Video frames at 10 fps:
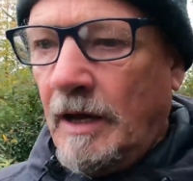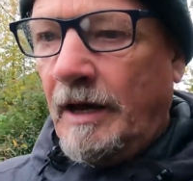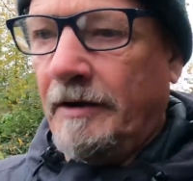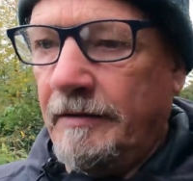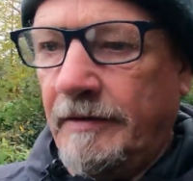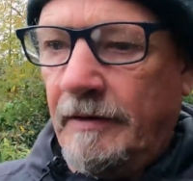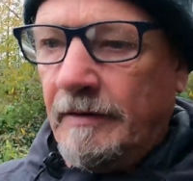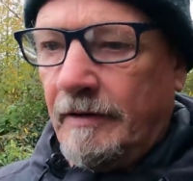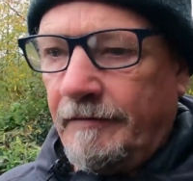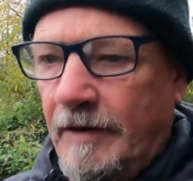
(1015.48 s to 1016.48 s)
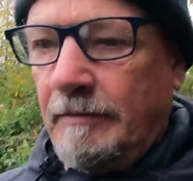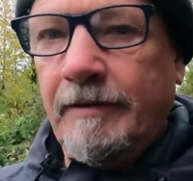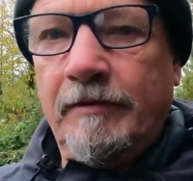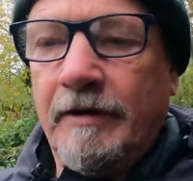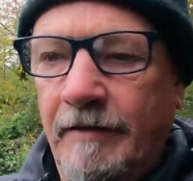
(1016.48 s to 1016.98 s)
and found
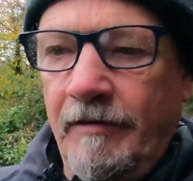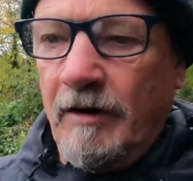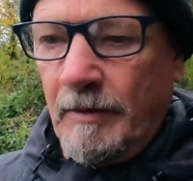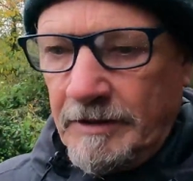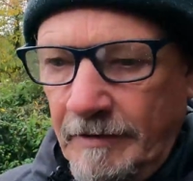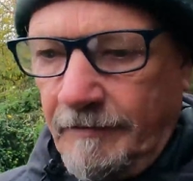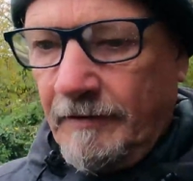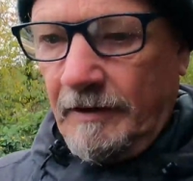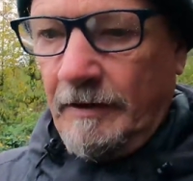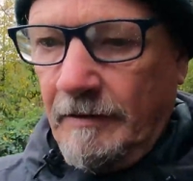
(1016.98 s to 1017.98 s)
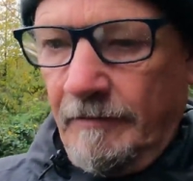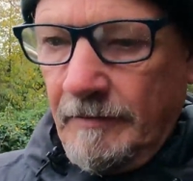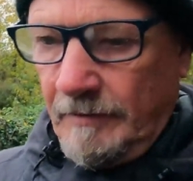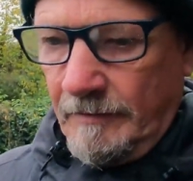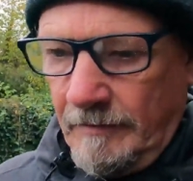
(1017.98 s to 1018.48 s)
him very informative and
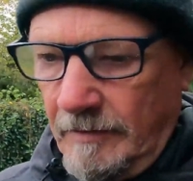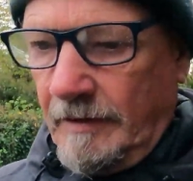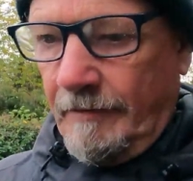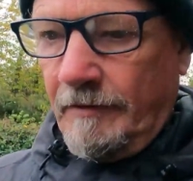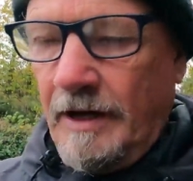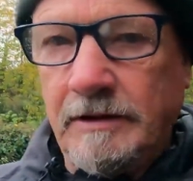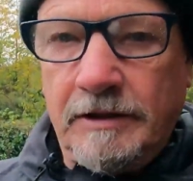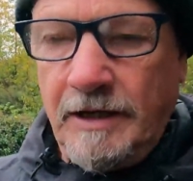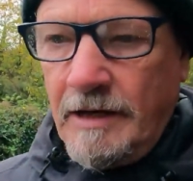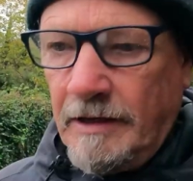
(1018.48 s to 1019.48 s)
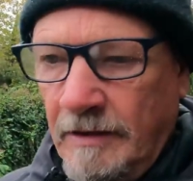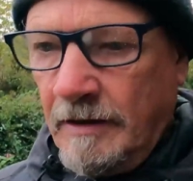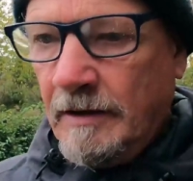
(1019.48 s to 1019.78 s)
very entertaining.